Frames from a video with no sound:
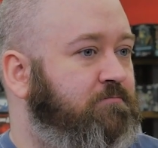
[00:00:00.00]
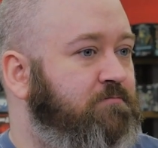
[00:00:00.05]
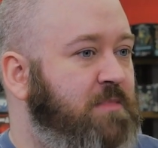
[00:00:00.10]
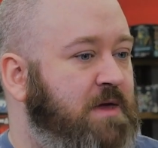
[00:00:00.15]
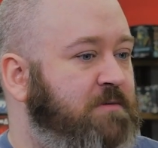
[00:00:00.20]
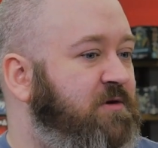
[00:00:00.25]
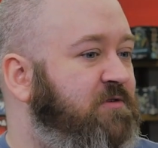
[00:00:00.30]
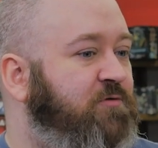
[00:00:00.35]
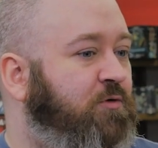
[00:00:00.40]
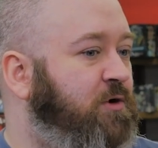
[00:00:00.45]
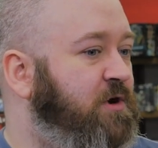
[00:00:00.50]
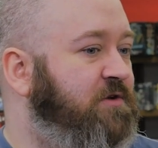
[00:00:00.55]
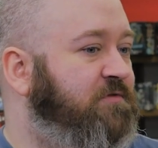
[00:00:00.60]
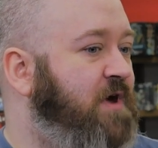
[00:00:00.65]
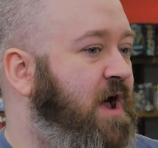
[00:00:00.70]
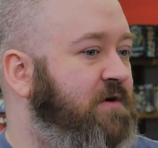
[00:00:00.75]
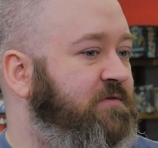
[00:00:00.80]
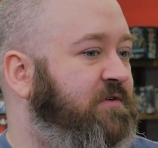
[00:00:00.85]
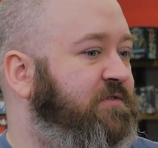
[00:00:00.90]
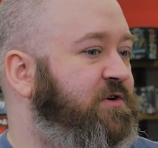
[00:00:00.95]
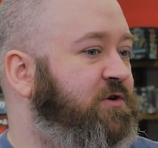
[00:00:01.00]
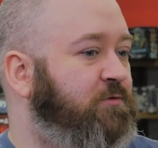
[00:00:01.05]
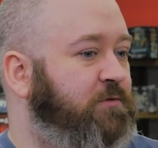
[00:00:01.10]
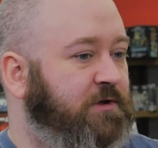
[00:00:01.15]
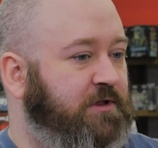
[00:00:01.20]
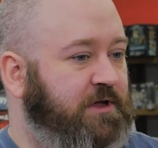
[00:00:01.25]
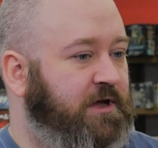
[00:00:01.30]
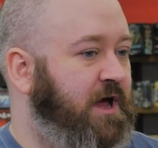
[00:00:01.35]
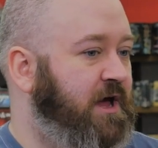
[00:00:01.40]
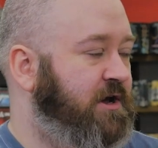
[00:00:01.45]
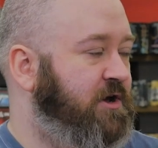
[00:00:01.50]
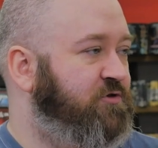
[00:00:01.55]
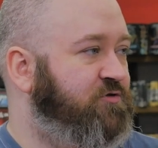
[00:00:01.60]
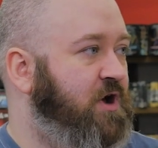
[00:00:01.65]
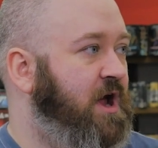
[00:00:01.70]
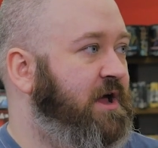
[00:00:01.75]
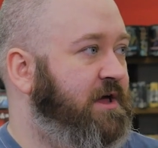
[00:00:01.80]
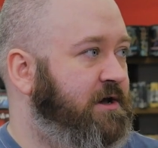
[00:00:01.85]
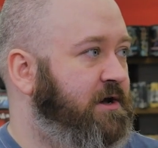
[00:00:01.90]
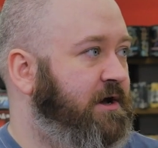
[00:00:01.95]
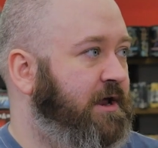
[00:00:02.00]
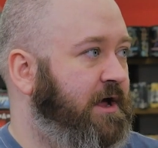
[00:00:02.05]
Maybe 45 if you're really kind of dragging it